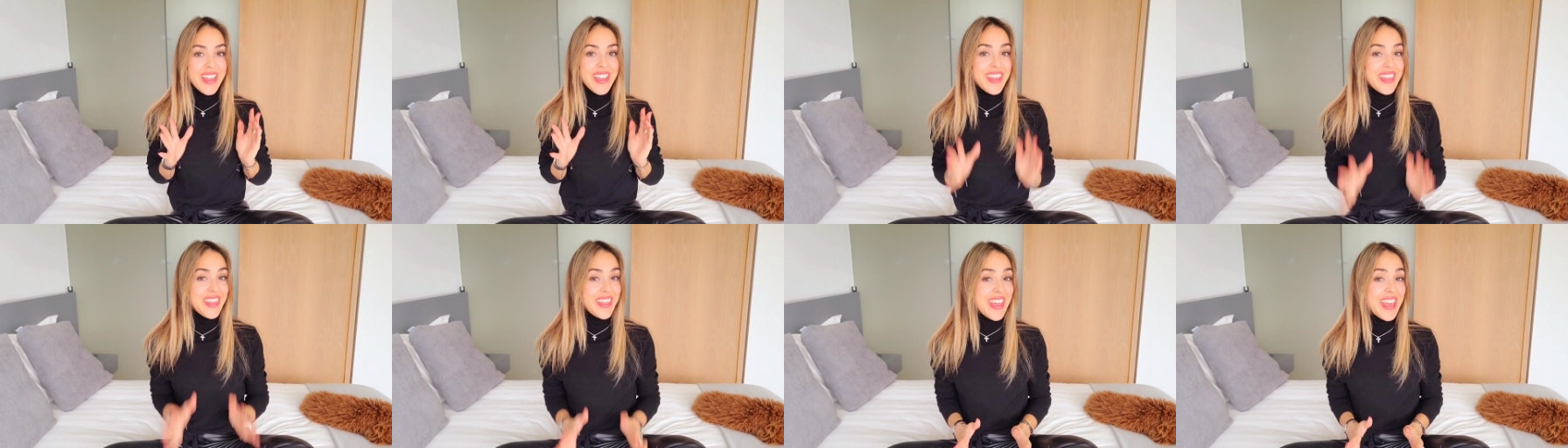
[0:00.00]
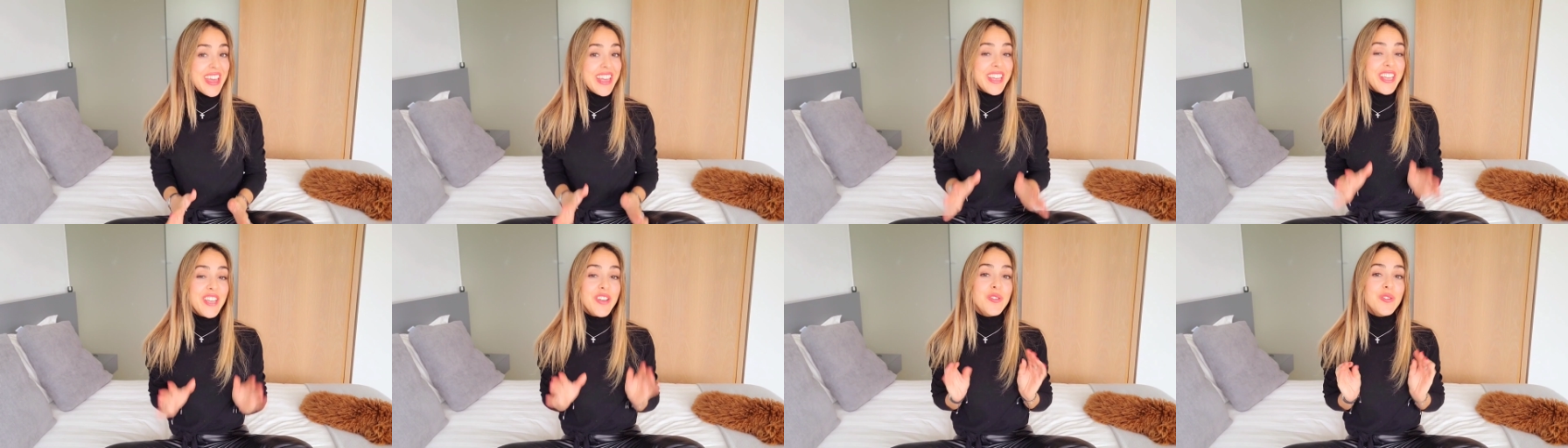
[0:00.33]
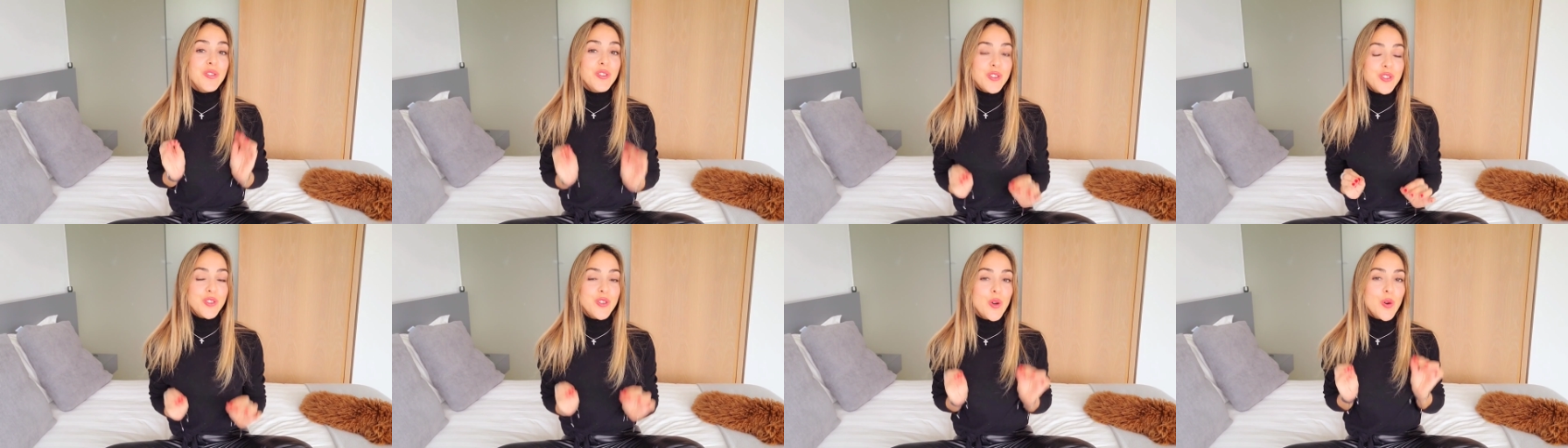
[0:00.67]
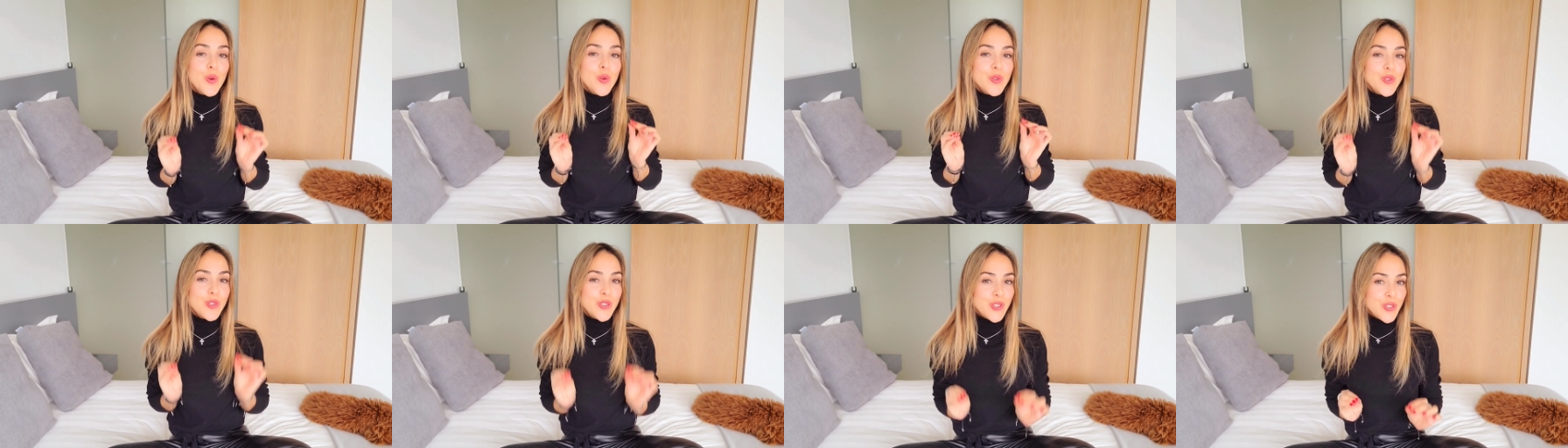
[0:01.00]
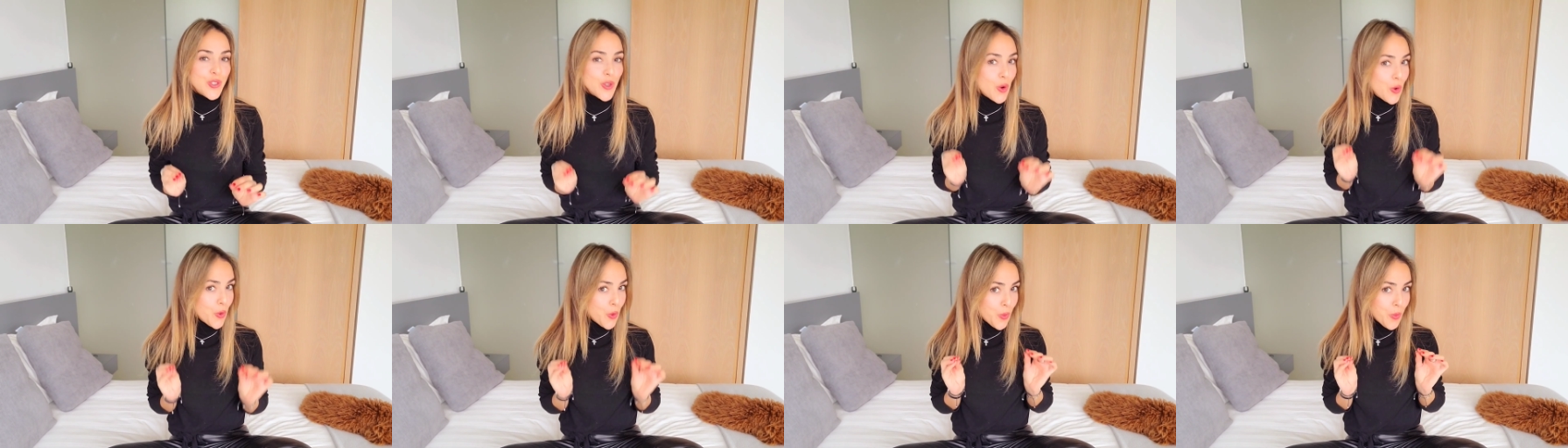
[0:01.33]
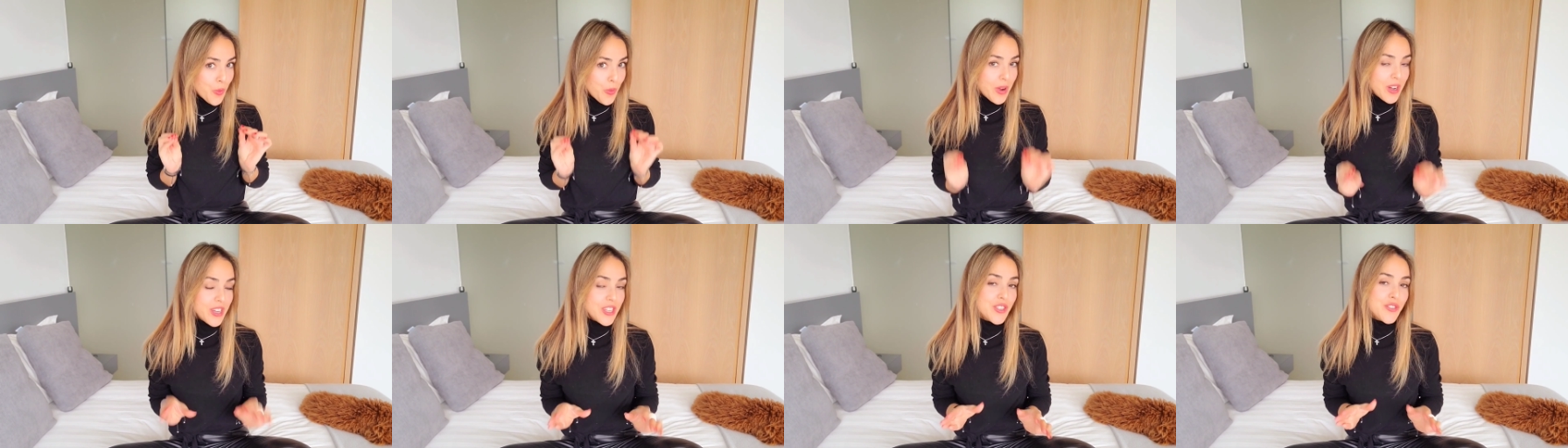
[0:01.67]
Thank you so, so
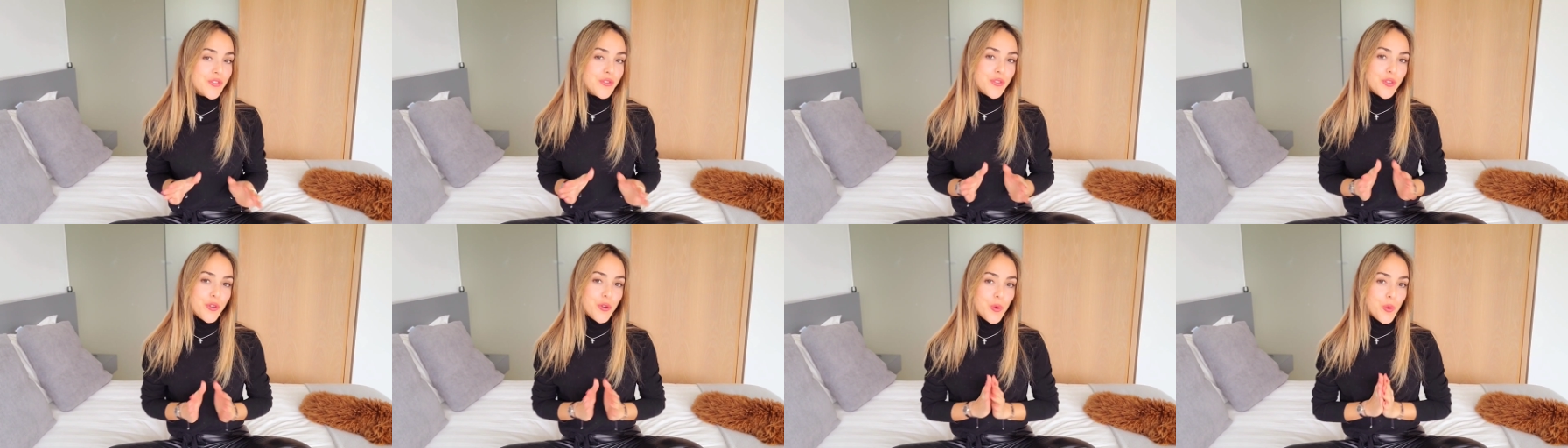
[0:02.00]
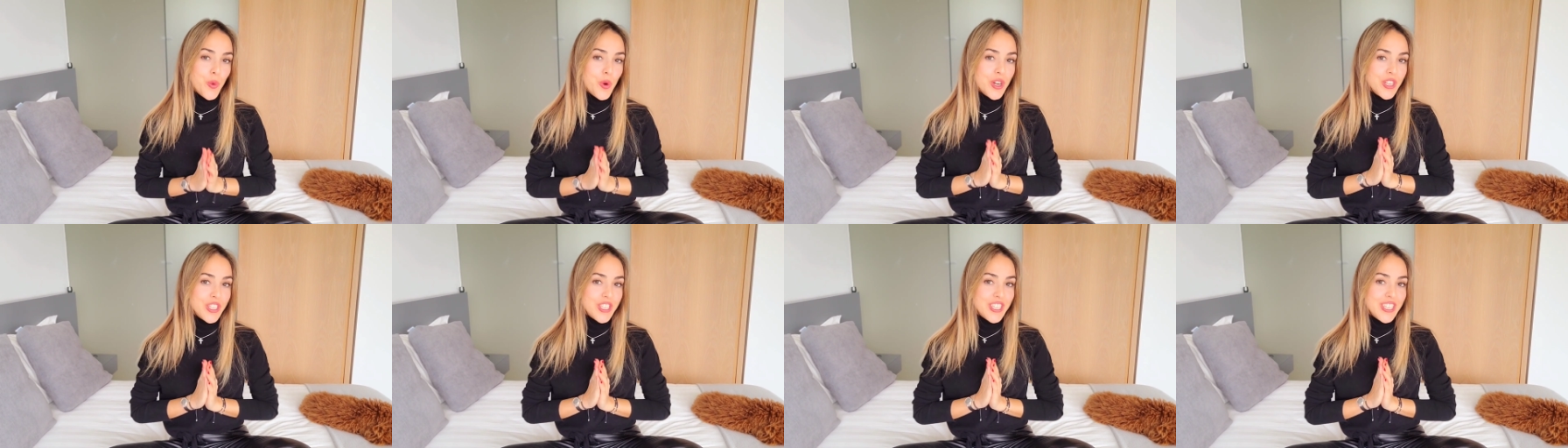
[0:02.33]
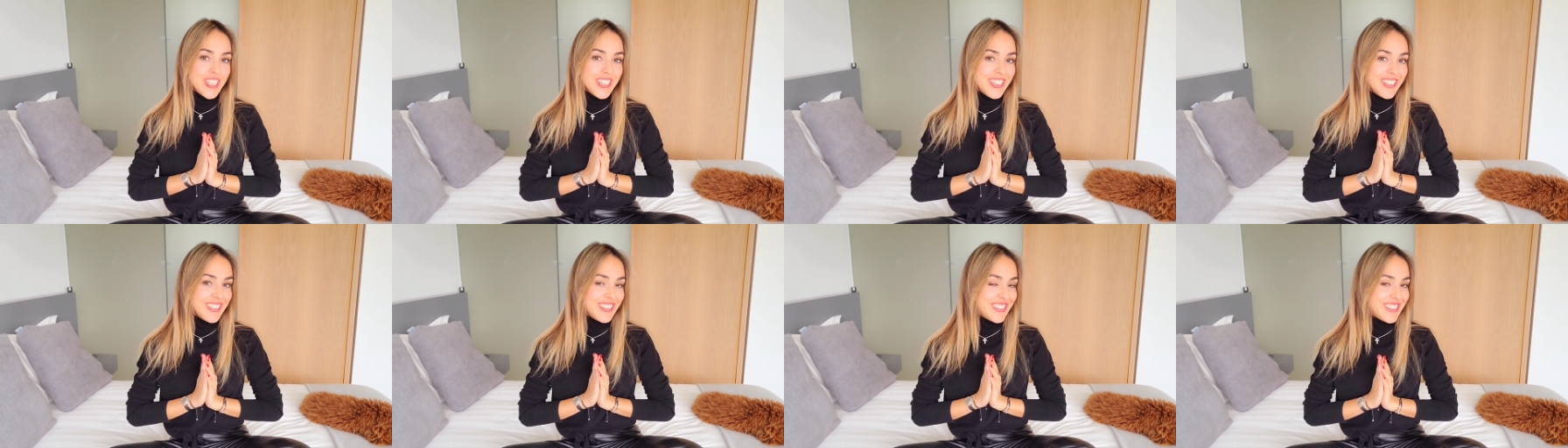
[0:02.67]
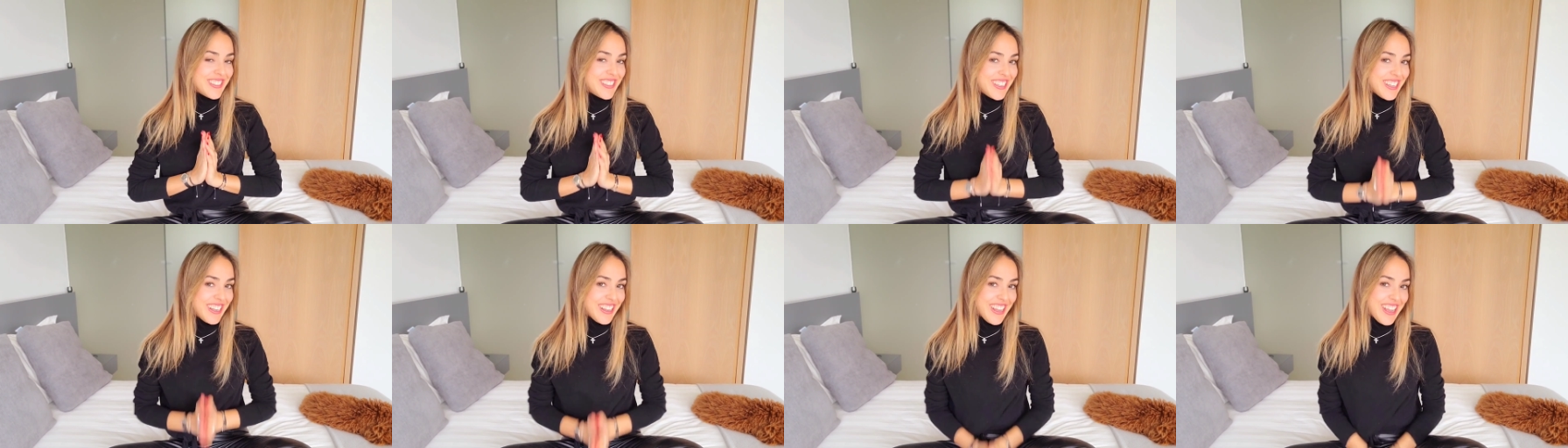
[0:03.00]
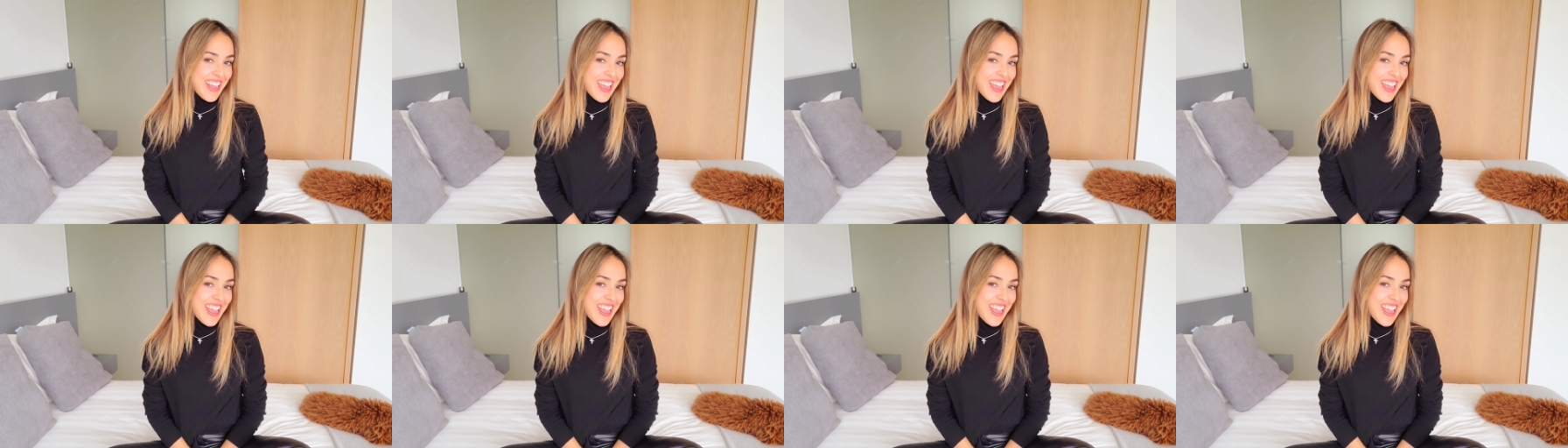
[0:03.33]
much for watching till the